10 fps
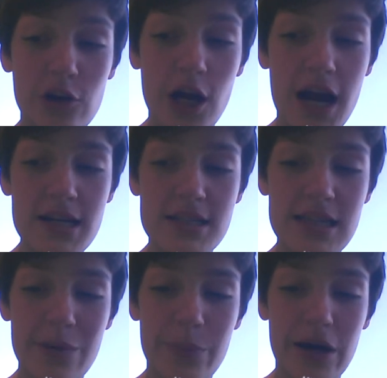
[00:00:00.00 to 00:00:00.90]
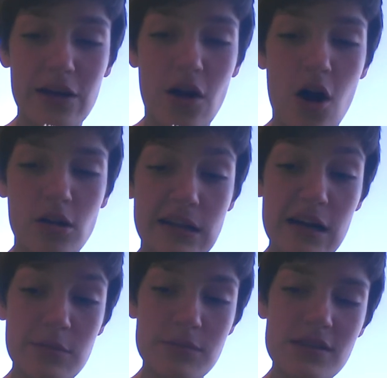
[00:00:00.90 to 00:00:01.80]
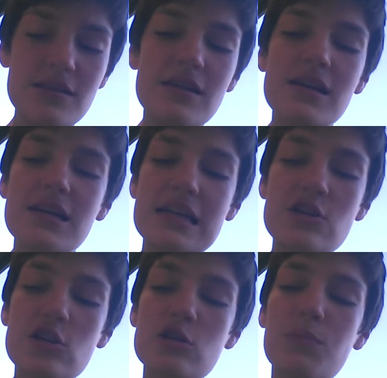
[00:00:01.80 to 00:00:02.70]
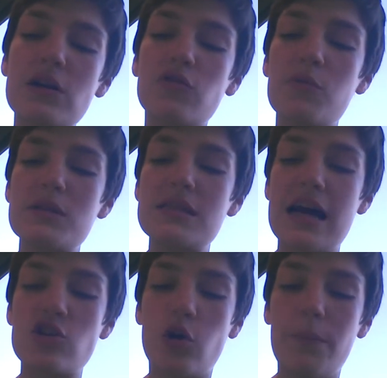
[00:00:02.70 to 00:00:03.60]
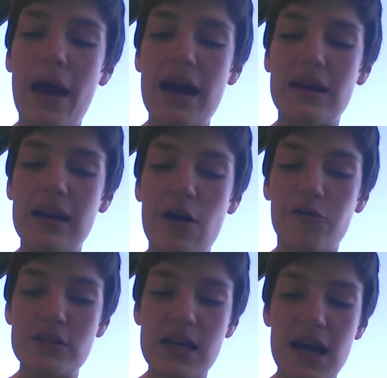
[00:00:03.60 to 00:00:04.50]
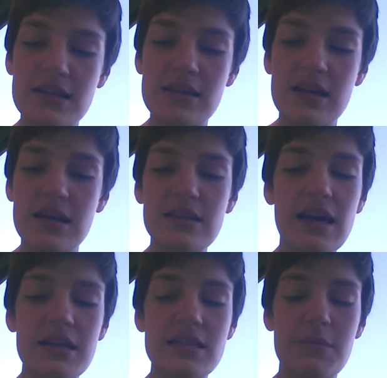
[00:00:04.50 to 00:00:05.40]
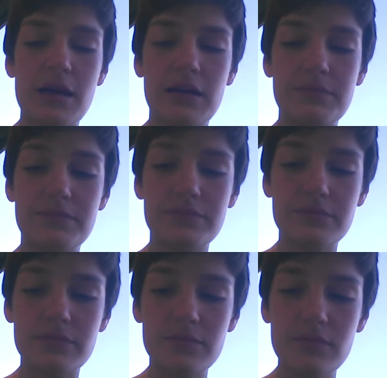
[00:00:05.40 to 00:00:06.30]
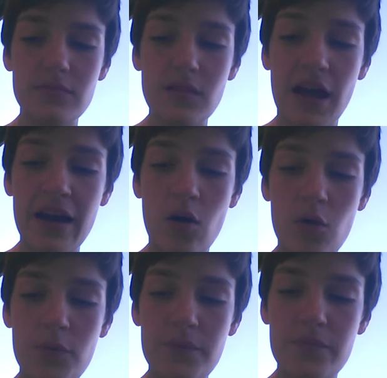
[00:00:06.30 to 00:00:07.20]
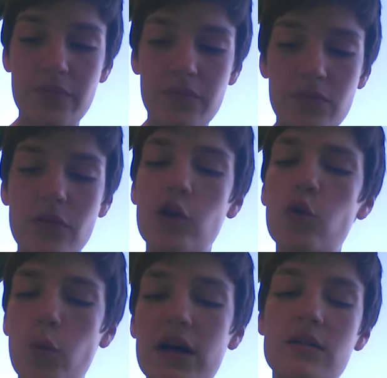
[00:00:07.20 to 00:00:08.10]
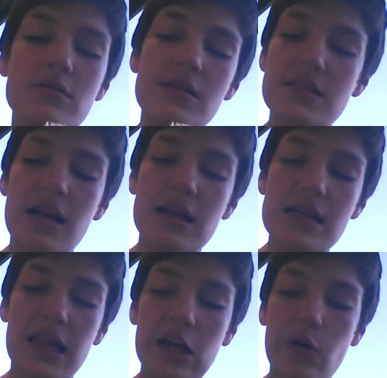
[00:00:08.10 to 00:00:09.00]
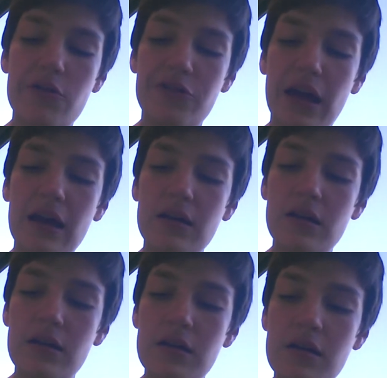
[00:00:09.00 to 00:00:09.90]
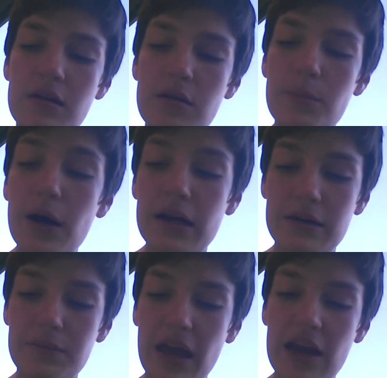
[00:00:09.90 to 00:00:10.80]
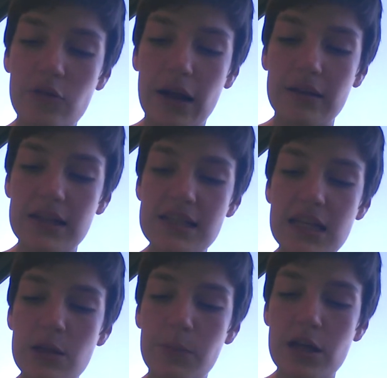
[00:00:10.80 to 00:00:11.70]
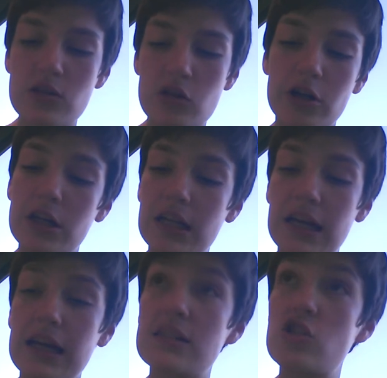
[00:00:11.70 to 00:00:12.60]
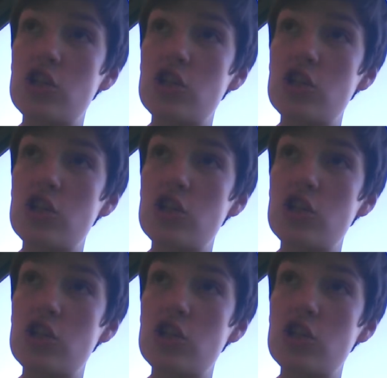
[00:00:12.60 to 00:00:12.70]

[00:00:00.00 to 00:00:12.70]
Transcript: in your eyes, said Bud, all gums. He took a sponge from his satchel and patted Alfred's eyes. Thanks, I mean, I hope you will, said Donatelli gruffly. Bud, Henry, let's get the blood circulating. It's